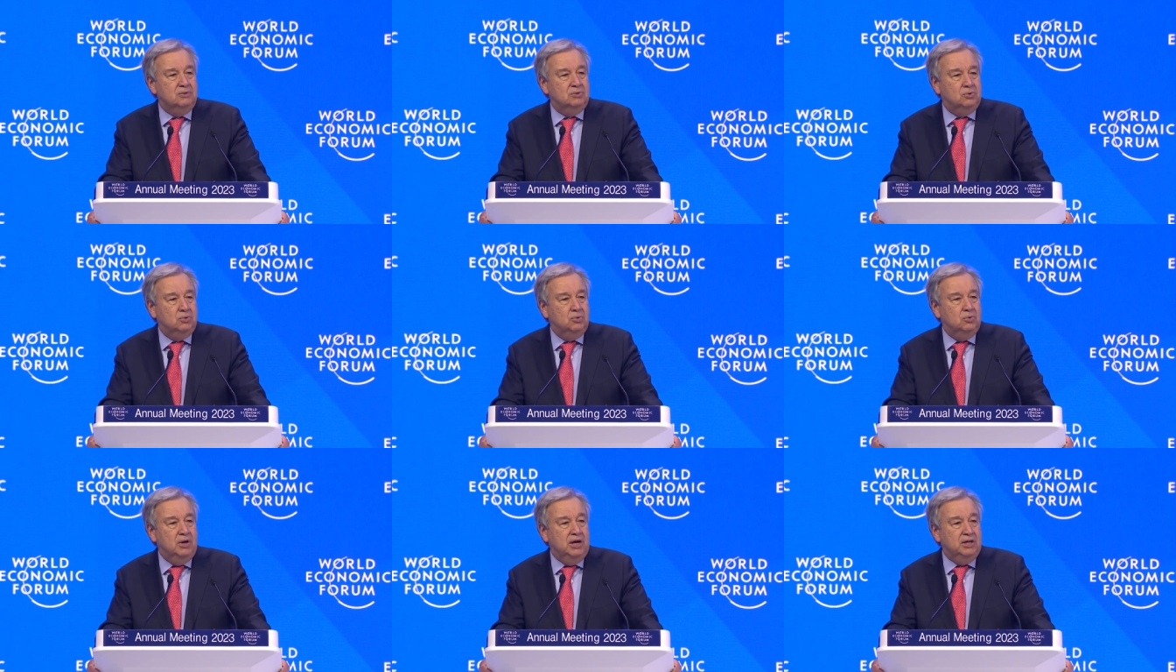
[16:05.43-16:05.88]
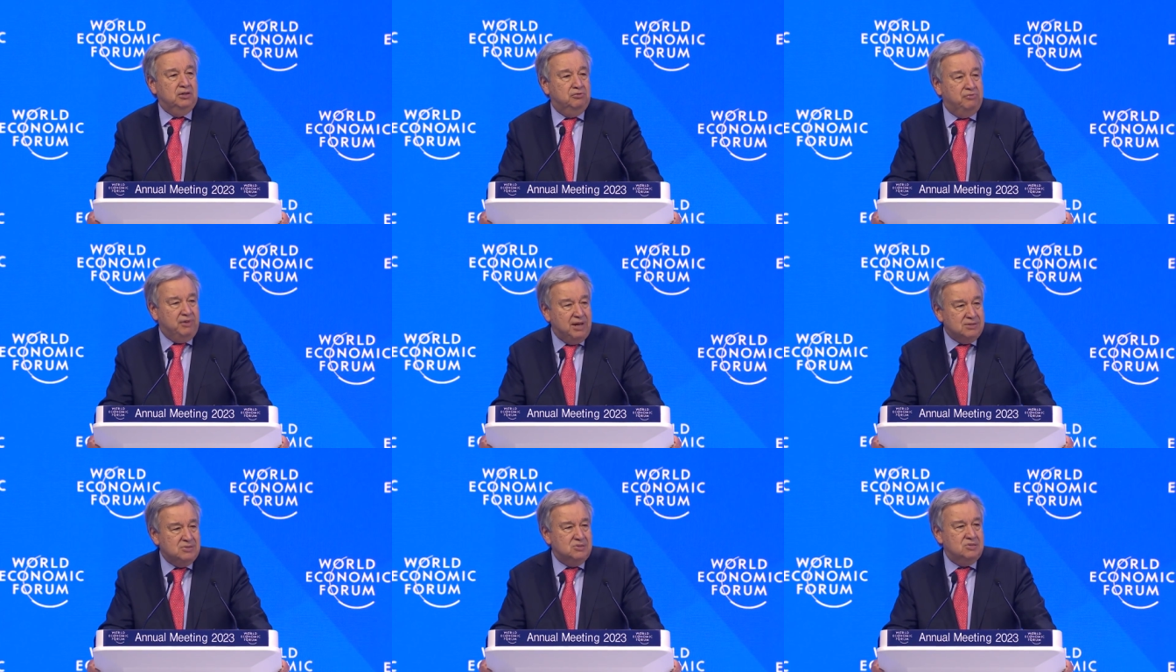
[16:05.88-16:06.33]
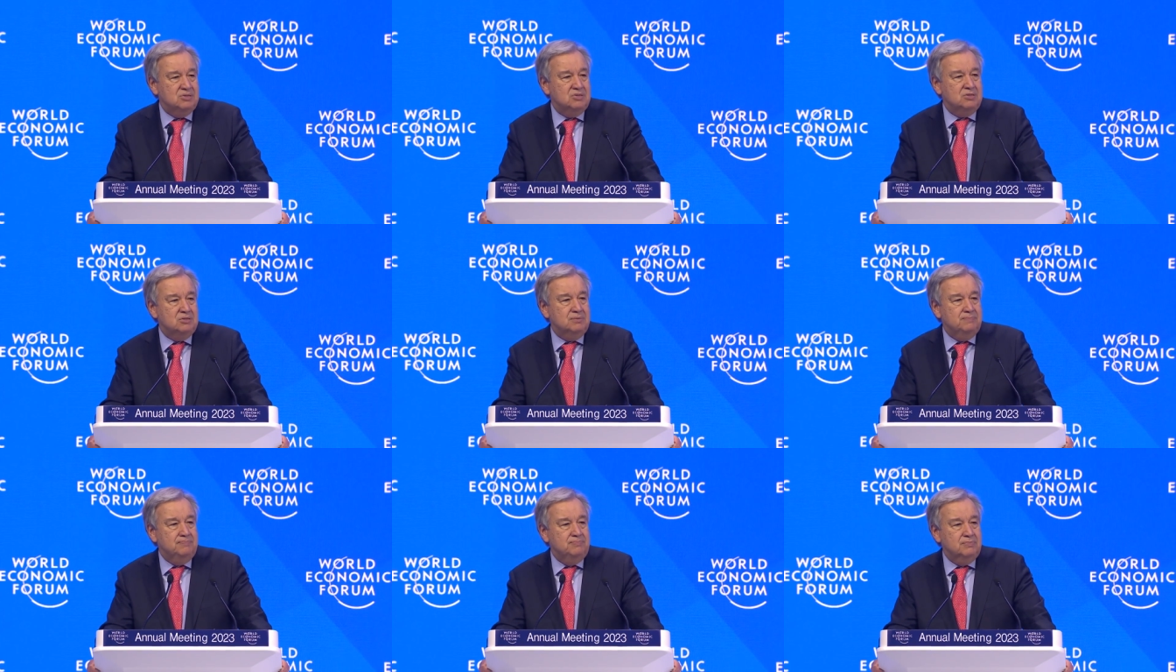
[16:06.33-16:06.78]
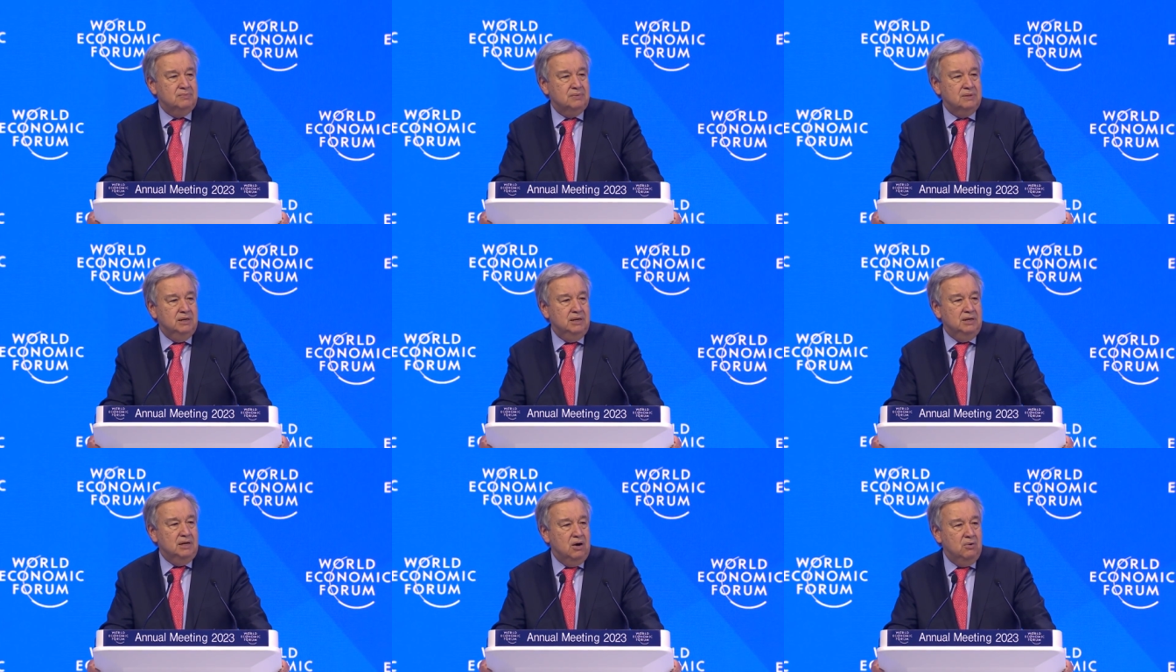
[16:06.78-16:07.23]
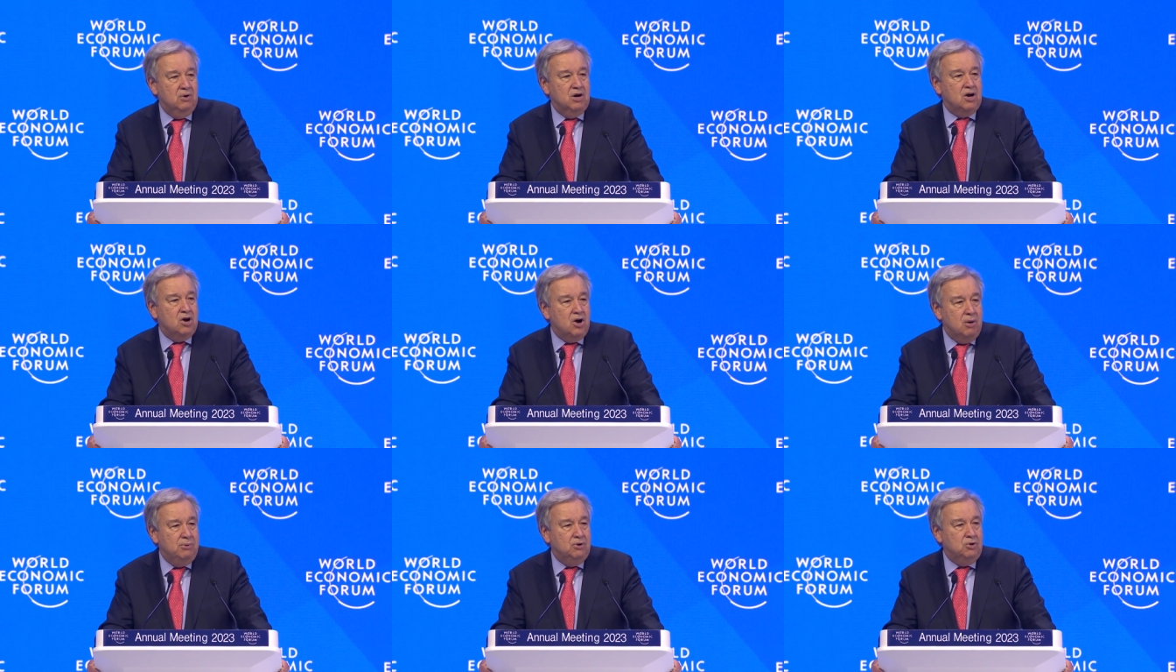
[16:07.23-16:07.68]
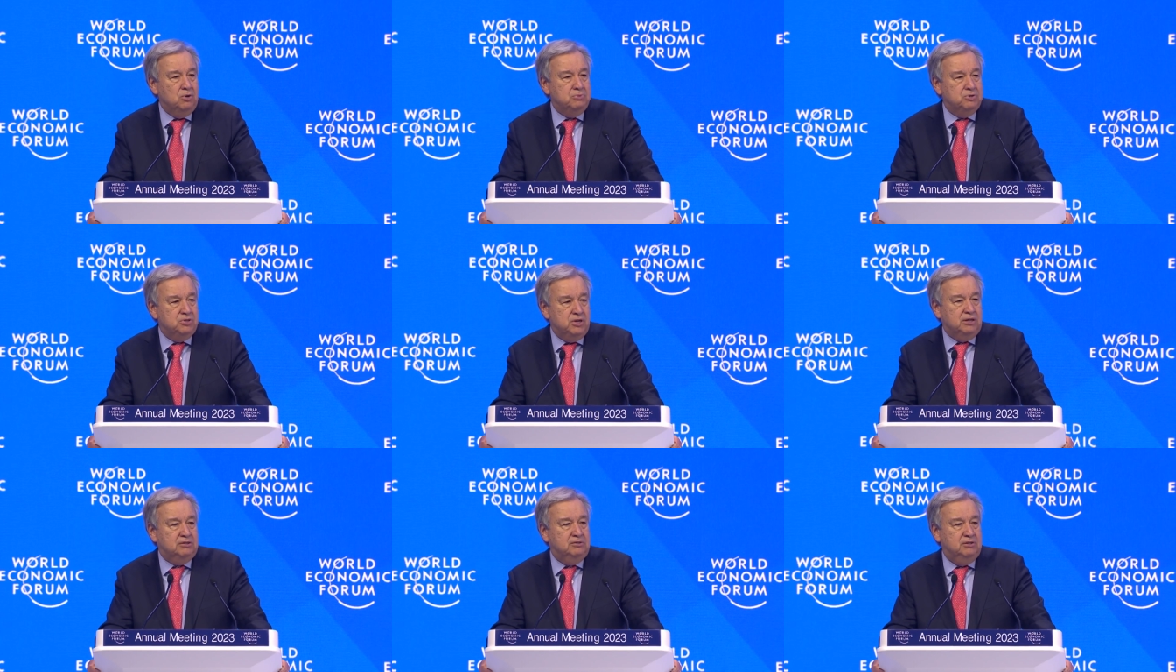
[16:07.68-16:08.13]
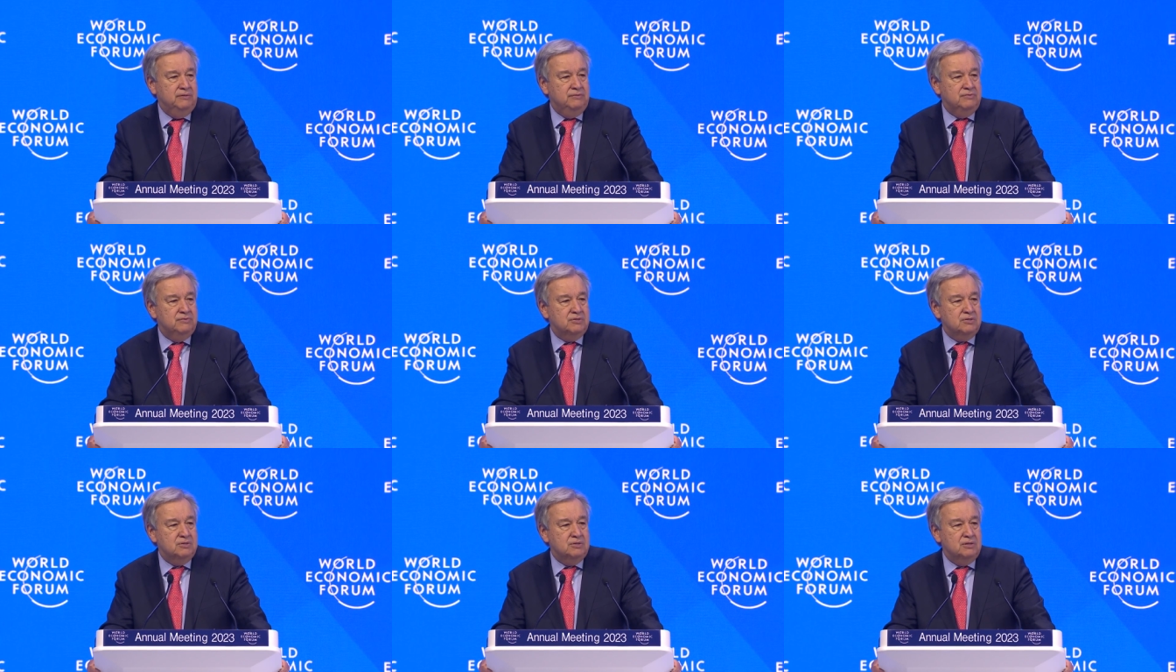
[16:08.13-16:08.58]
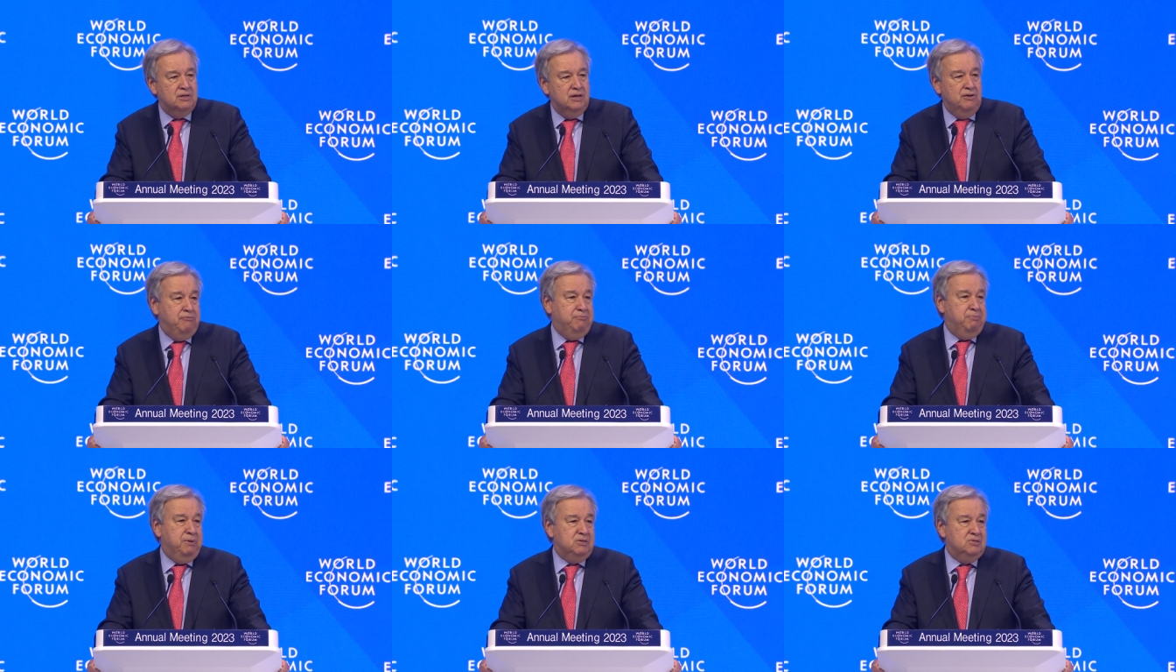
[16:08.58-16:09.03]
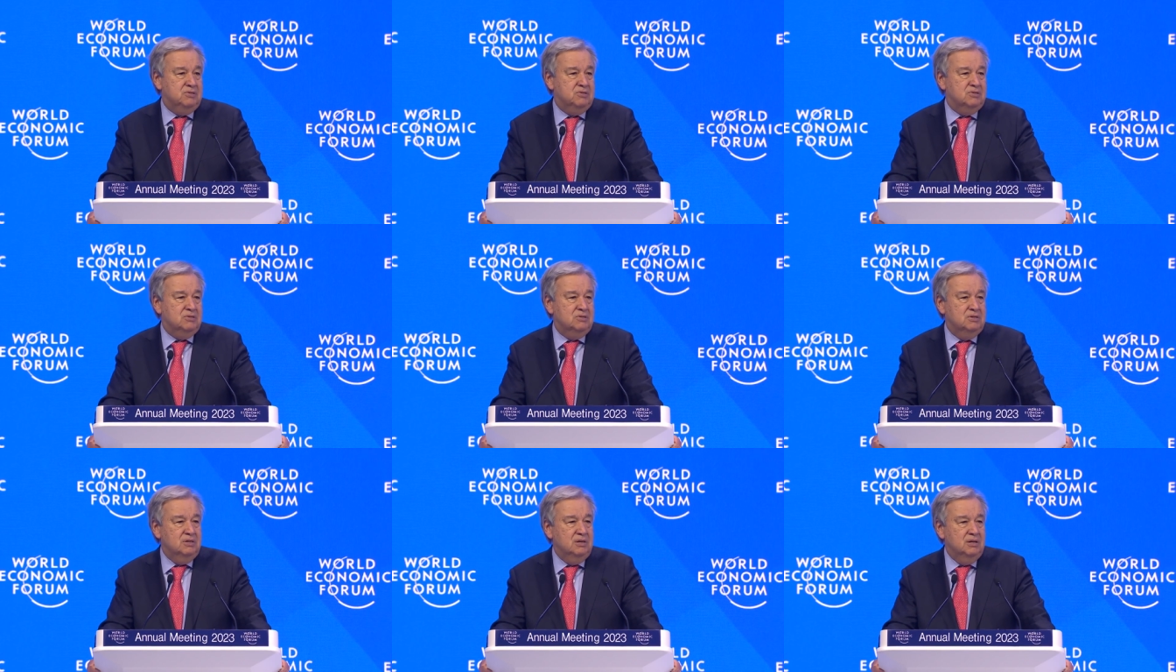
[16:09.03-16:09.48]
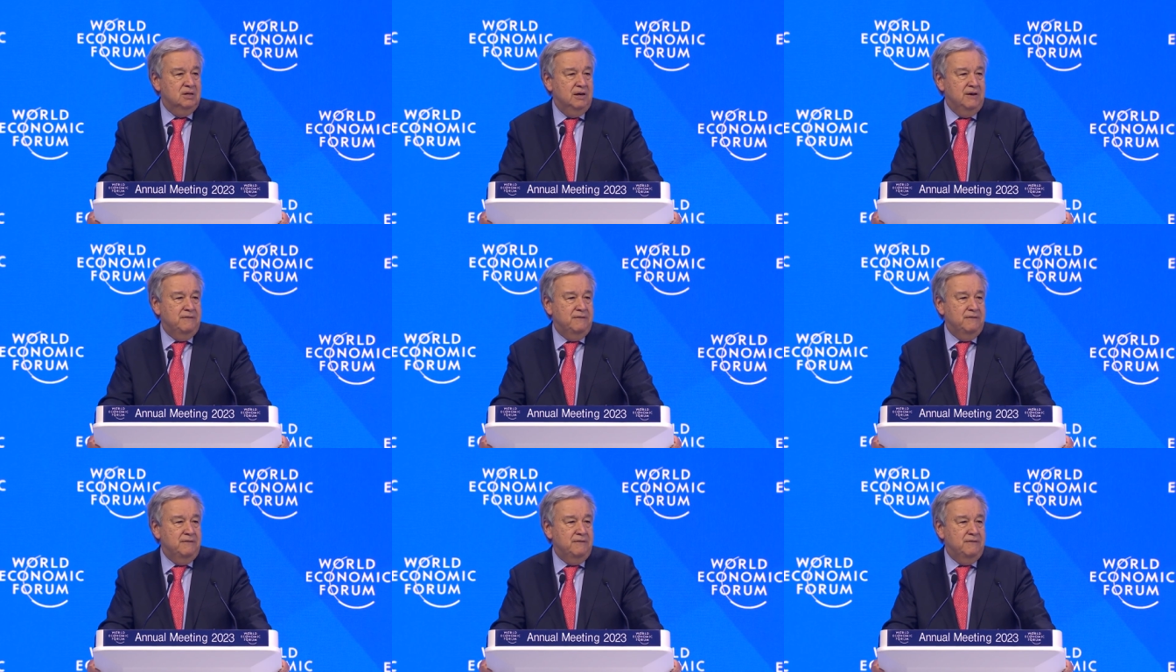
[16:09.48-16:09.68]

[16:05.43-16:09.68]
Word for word: to advance in our common objectives of peace,